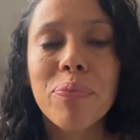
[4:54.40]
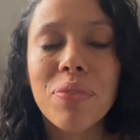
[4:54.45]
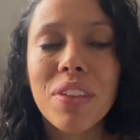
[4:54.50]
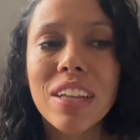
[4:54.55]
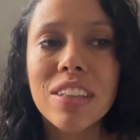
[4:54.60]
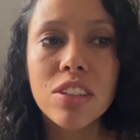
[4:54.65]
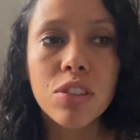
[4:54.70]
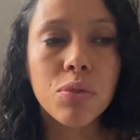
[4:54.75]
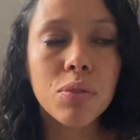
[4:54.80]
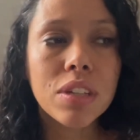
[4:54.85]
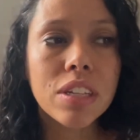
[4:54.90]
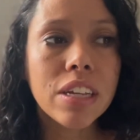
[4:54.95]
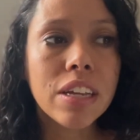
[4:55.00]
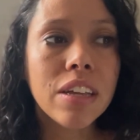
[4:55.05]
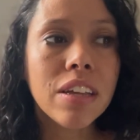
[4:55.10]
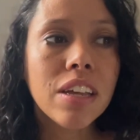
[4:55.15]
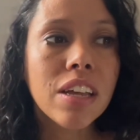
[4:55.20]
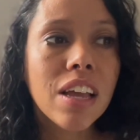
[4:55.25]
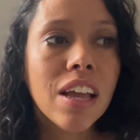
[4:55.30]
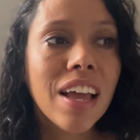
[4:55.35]
it's a
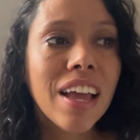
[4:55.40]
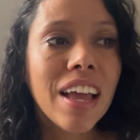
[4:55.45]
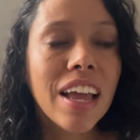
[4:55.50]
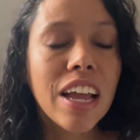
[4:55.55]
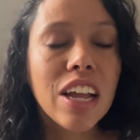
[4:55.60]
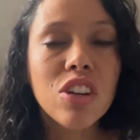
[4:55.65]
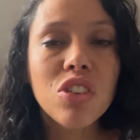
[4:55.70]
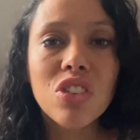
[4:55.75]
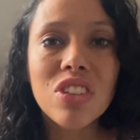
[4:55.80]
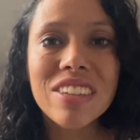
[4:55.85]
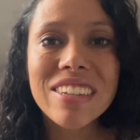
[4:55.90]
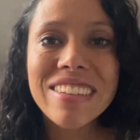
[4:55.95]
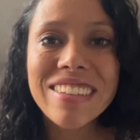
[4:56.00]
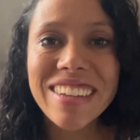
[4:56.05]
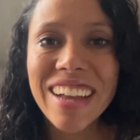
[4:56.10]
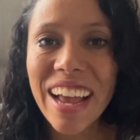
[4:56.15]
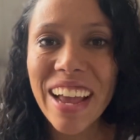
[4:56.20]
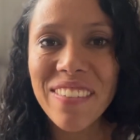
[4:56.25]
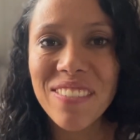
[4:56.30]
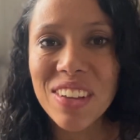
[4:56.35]
really interesting
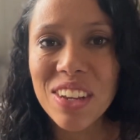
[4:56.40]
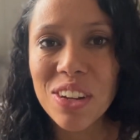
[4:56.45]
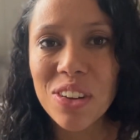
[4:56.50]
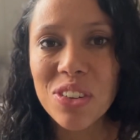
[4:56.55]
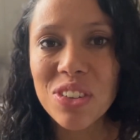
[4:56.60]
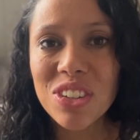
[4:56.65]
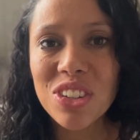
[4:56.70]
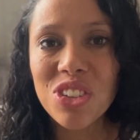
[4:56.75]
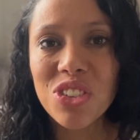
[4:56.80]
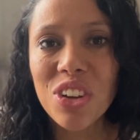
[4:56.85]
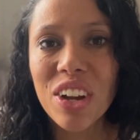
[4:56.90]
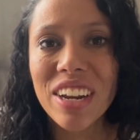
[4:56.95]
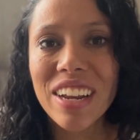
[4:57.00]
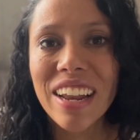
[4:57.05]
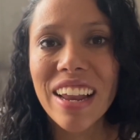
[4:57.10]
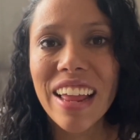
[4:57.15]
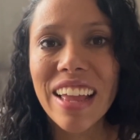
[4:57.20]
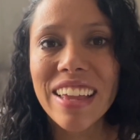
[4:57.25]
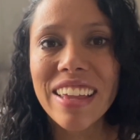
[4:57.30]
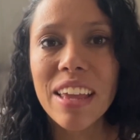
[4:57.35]
time, just trying to
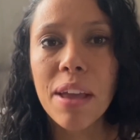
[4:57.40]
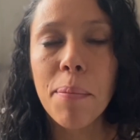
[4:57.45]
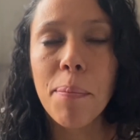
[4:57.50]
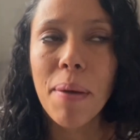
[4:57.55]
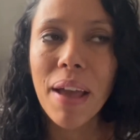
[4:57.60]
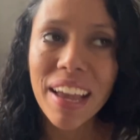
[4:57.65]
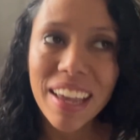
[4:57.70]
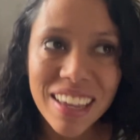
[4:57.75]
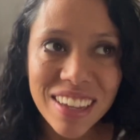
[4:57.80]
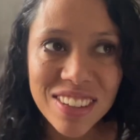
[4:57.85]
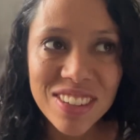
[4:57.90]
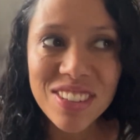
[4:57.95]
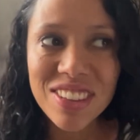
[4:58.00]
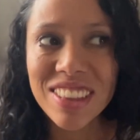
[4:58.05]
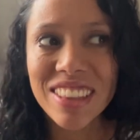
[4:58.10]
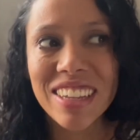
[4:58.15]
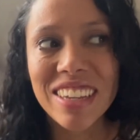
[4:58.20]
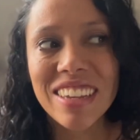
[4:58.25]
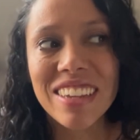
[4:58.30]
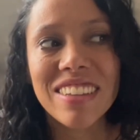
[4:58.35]
like get back into
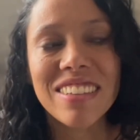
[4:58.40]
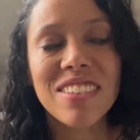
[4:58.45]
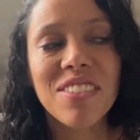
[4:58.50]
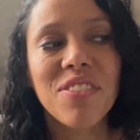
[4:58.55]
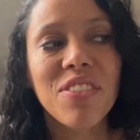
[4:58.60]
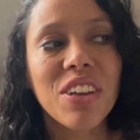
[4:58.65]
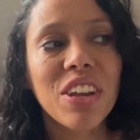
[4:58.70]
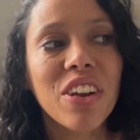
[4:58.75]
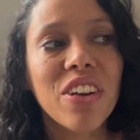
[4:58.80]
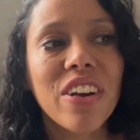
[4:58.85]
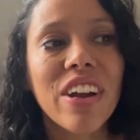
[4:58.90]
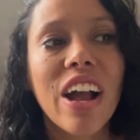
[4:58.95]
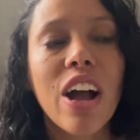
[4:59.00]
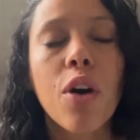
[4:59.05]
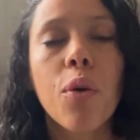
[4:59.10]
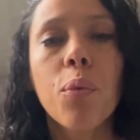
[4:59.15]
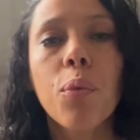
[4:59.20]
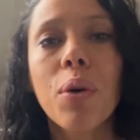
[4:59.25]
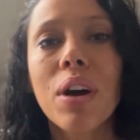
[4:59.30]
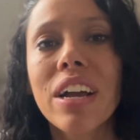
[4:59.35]
things and figure
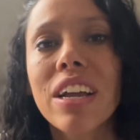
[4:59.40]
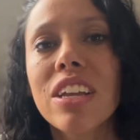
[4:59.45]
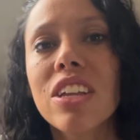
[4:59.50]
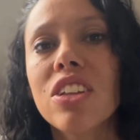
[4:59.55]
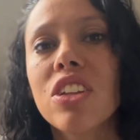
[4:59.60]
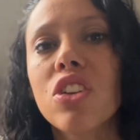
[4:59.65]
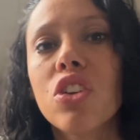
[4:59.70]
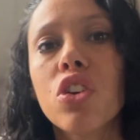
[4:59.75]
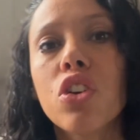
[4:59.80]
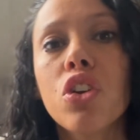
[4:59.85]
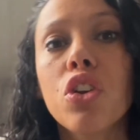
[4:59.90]
out what your